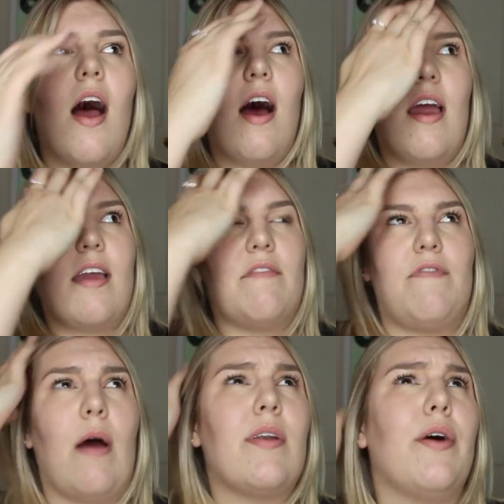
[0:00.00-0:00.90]
I
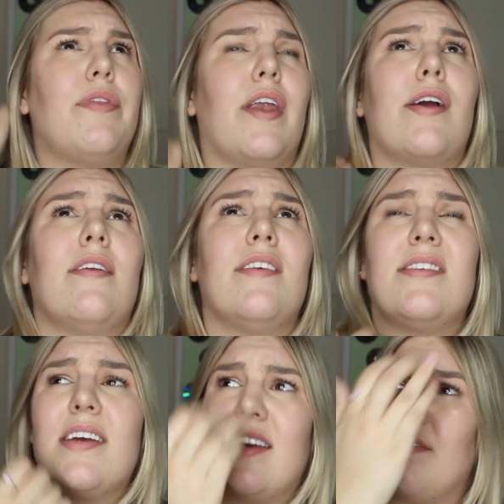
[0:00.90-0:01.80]
found out that I got
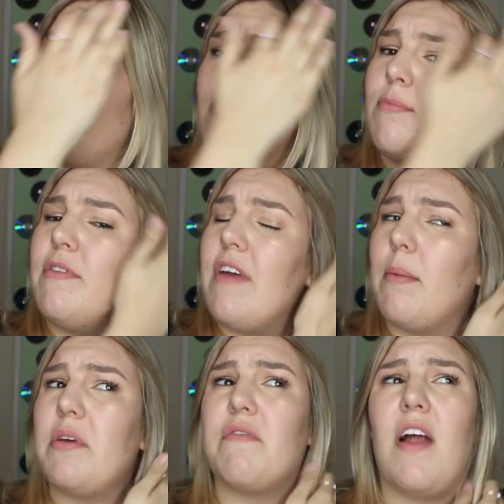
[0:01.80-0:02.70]
this like gift card from a
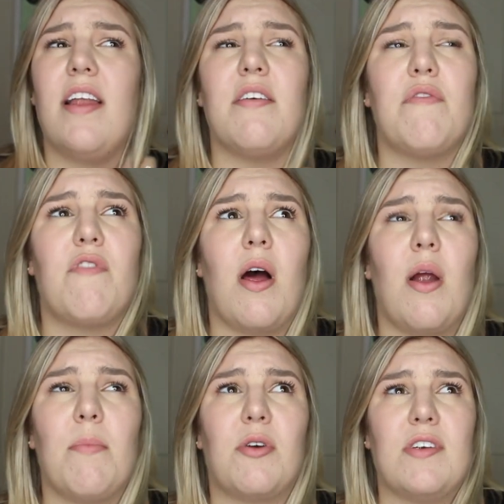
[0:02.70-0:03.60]
family friend
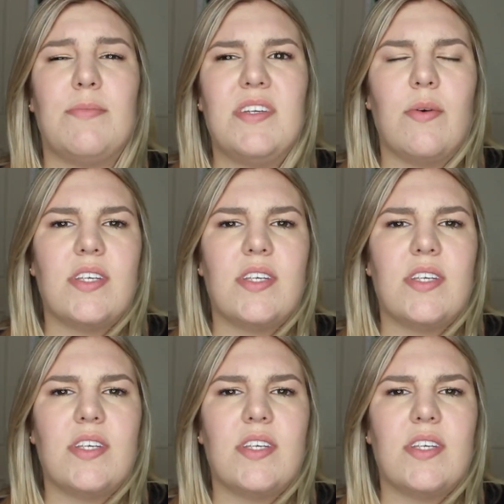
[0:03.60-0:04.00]
from Christmas.